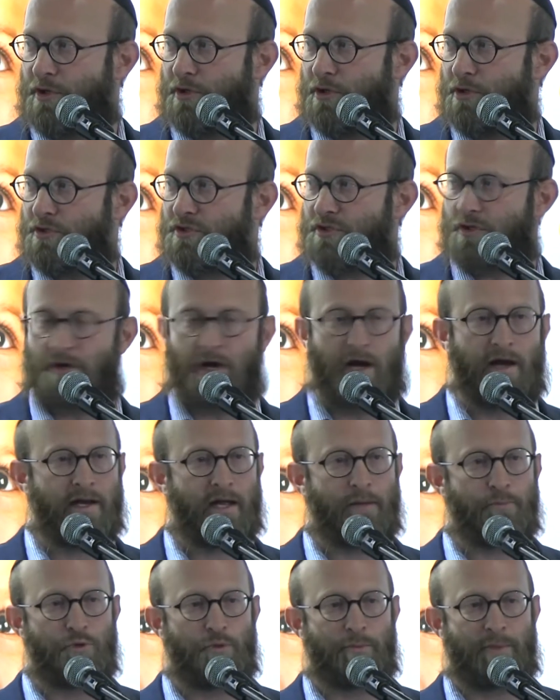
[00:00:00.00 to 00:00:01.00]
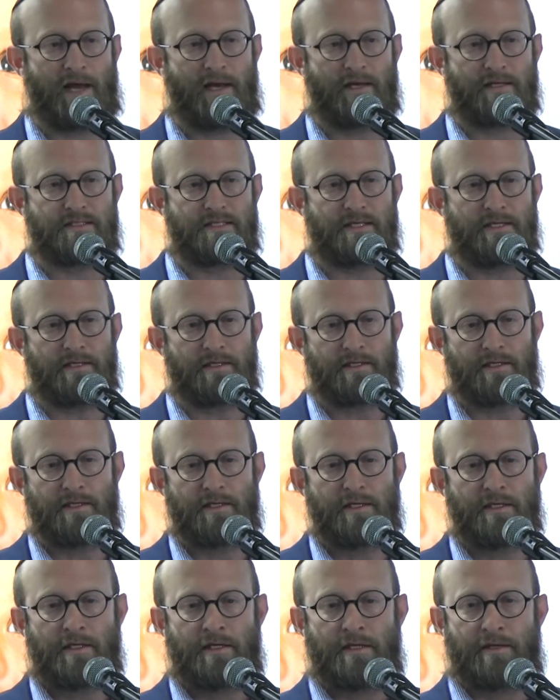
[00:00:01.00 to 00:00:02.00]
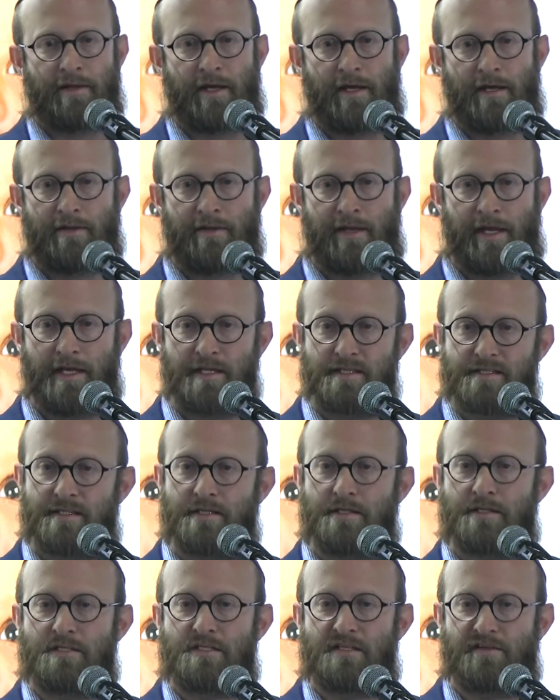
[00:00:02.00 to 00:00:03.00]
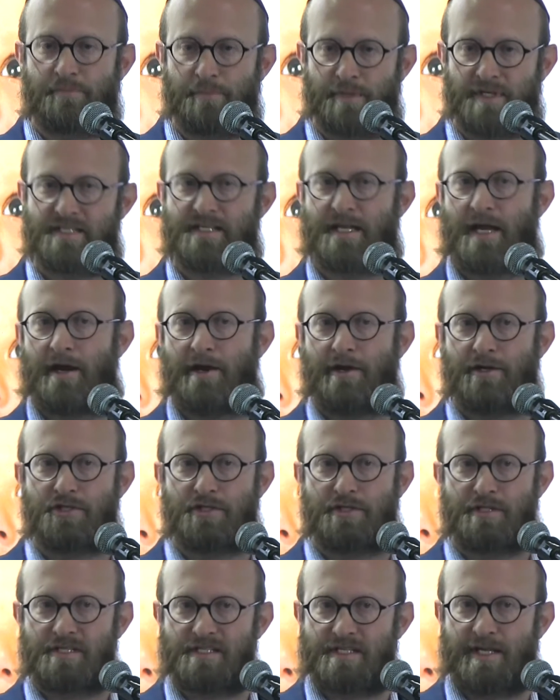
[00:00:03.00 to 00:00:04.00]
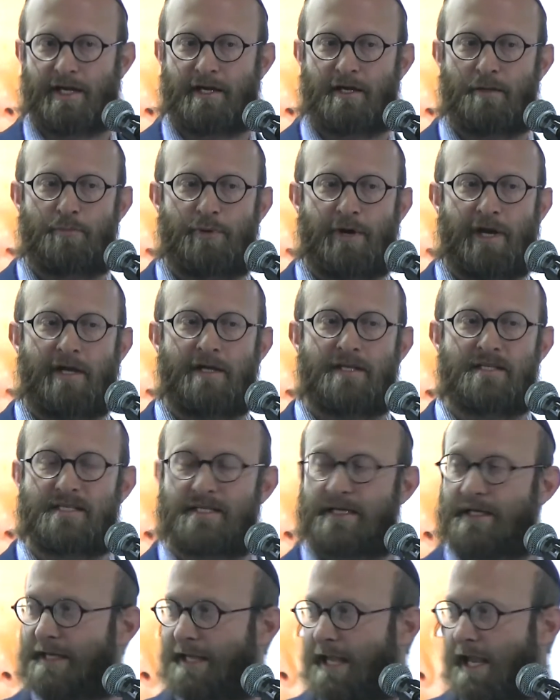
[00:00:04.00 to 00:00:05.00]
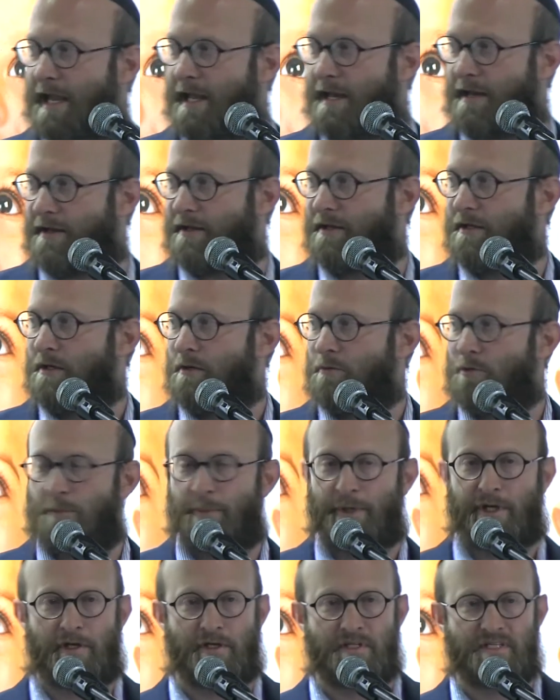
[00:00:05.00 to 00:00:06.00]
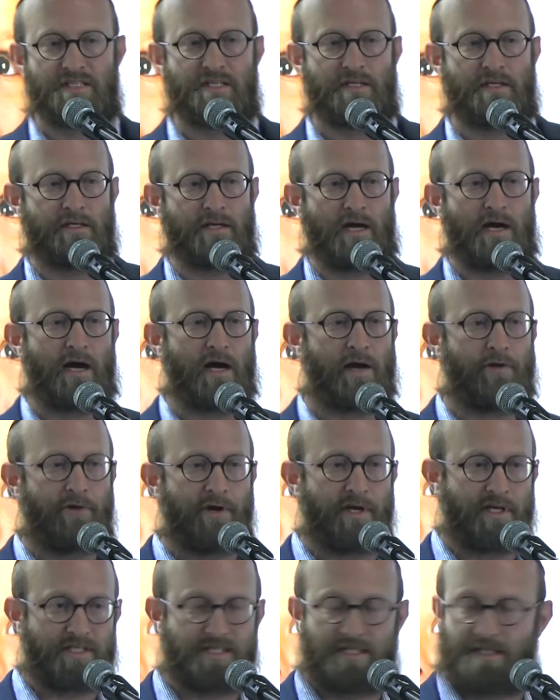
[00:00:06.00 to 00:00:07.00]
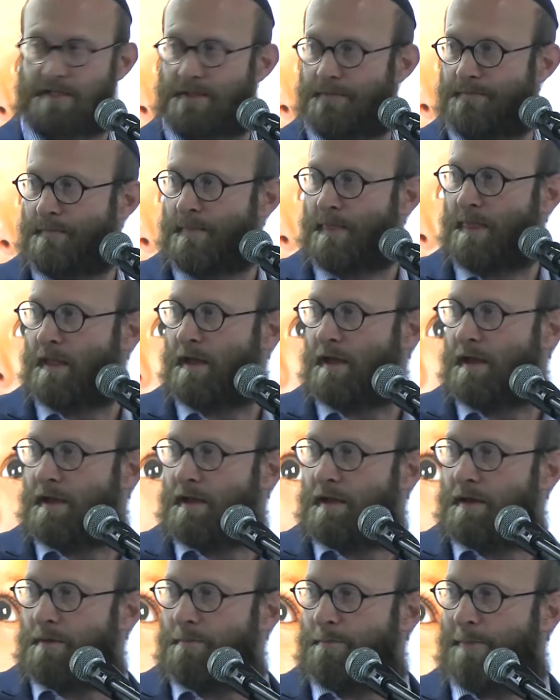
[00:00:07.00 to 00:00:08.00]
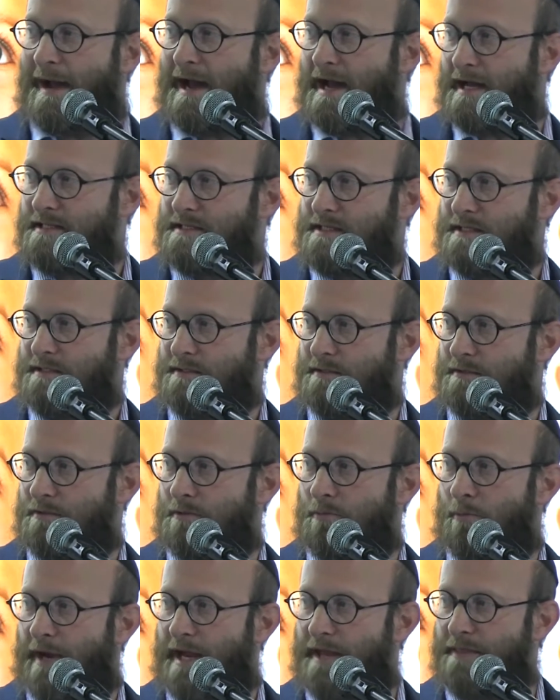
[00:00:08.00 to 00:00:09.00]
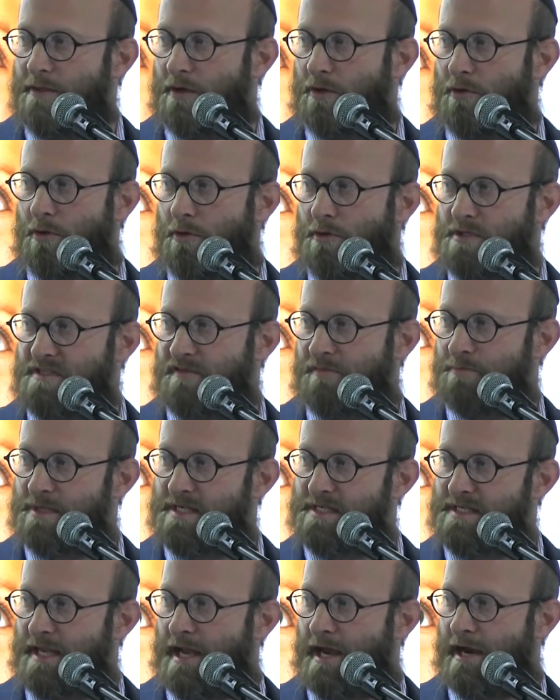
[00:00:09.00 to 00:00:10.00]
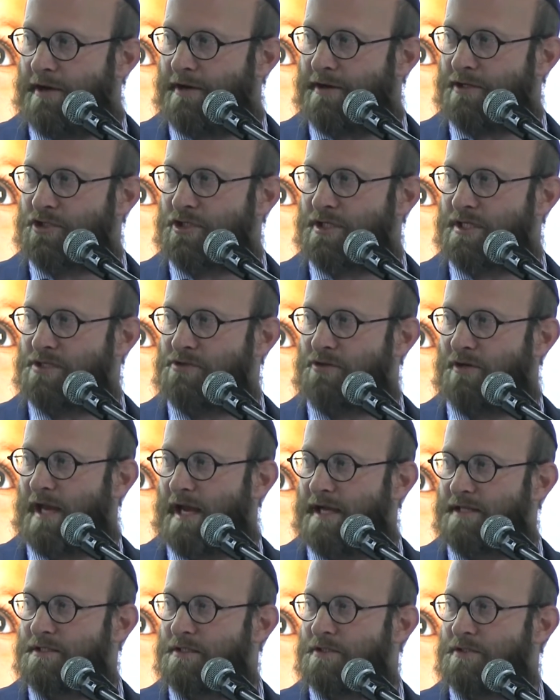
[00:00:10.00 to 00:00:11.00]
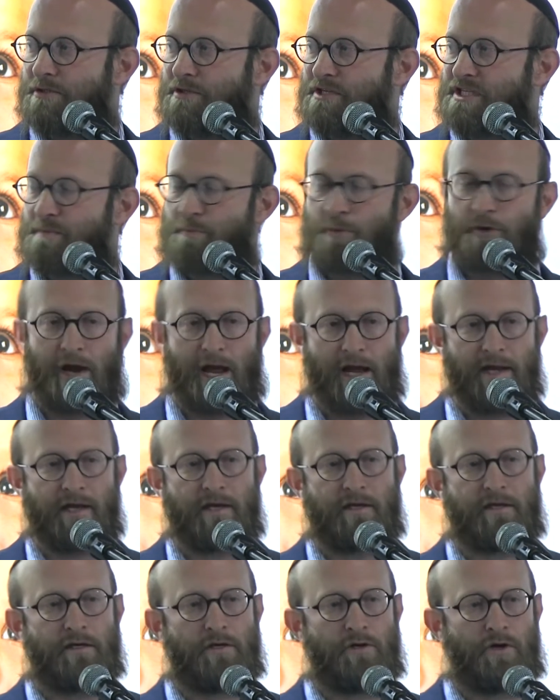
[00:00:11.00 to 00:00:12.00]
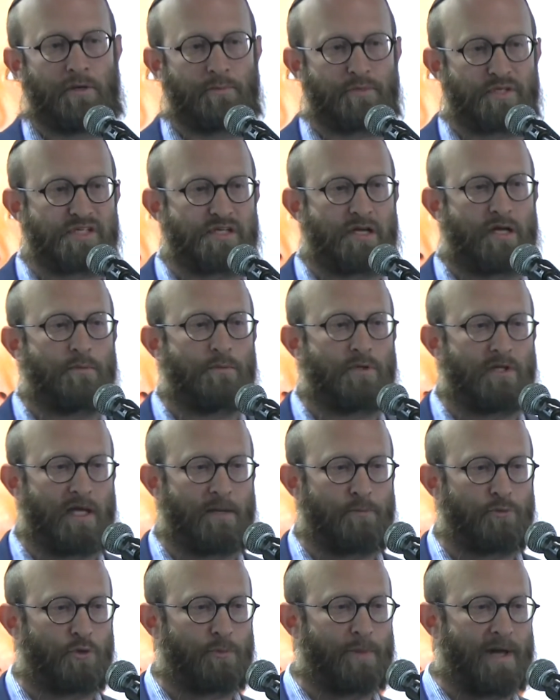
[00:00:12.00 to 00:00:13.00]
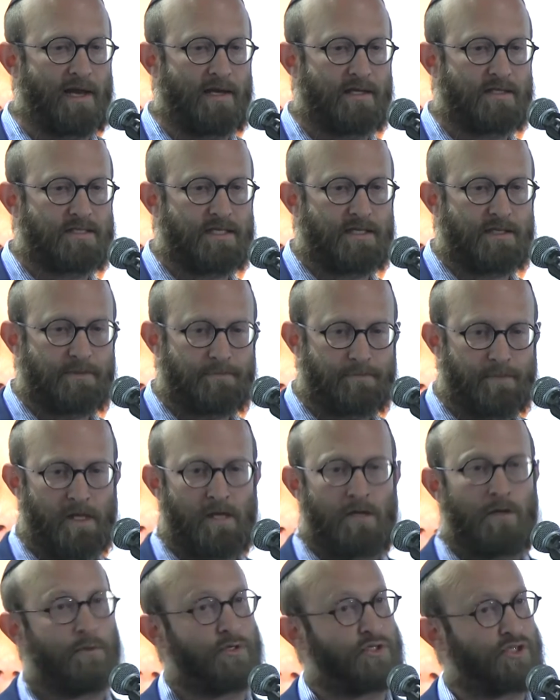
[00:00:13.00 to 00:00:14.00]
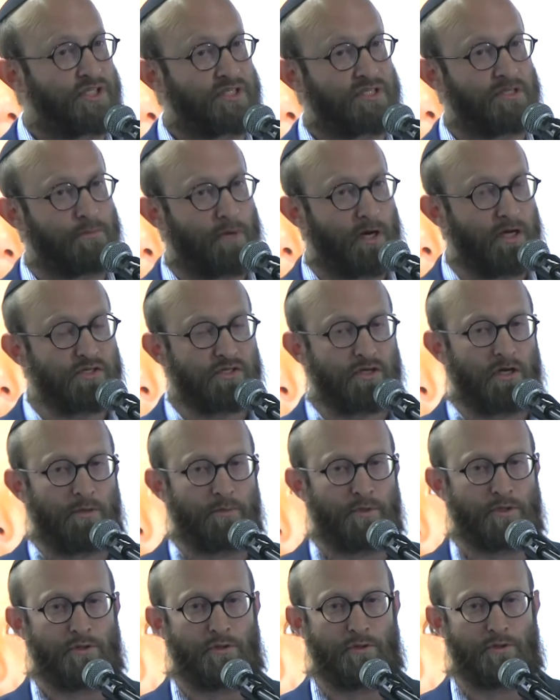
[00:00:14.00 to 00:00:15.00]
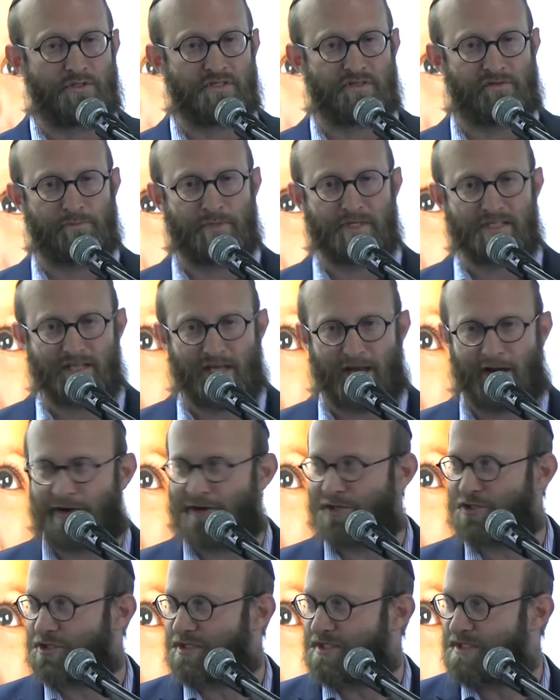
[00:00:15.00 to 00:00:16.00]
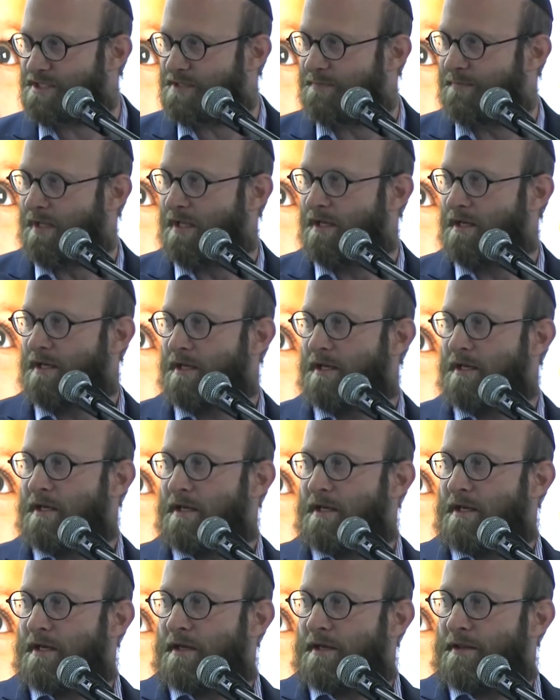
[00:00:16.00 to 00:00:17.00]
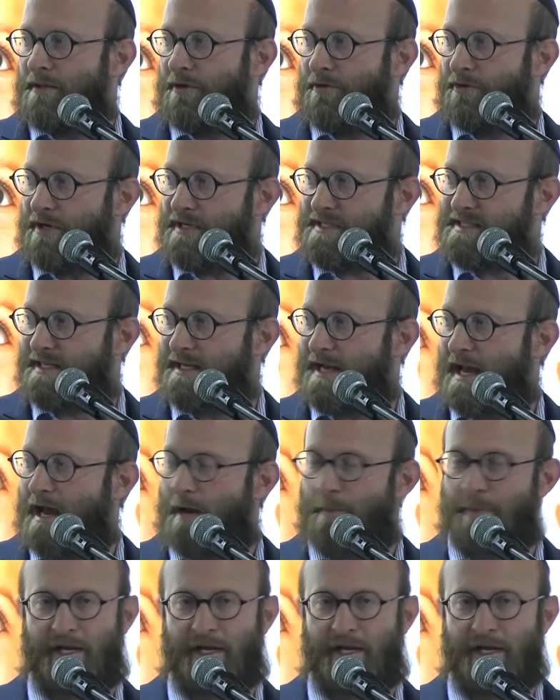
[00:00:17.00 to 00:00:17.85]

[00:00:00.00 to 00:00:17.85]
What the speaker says: a uterine abnormality, the incidence of miscarriage in the second pregnancy, again, would be considered high risk. But when the cause of miscarriage is related to a sporadic chromosomal abnormality, which is the most common cause of miscarriages, the risk now